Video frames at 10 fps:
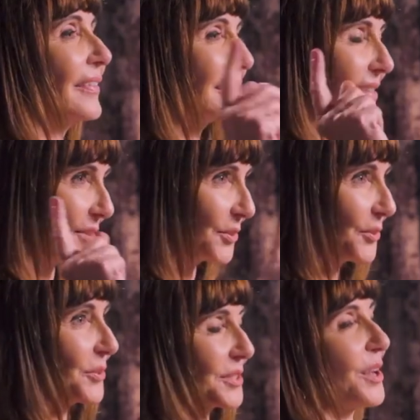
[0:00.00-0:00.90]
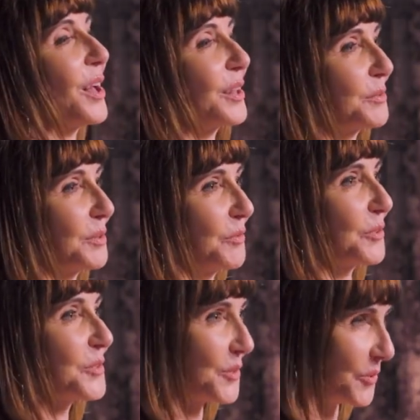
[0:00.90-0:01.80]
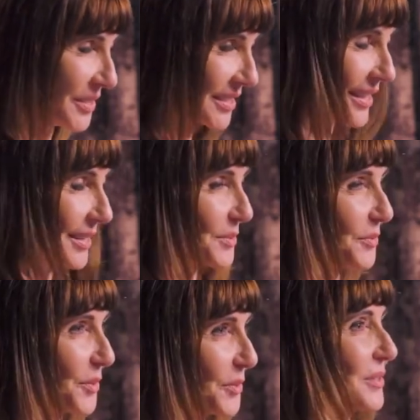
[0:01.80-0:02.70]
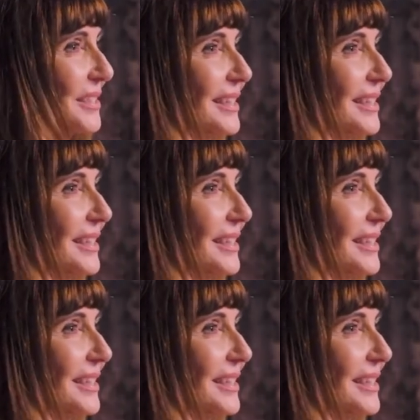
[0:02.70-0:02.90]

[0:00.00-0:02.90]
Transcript: and they say, you're going to Hollywood for a screen test for Going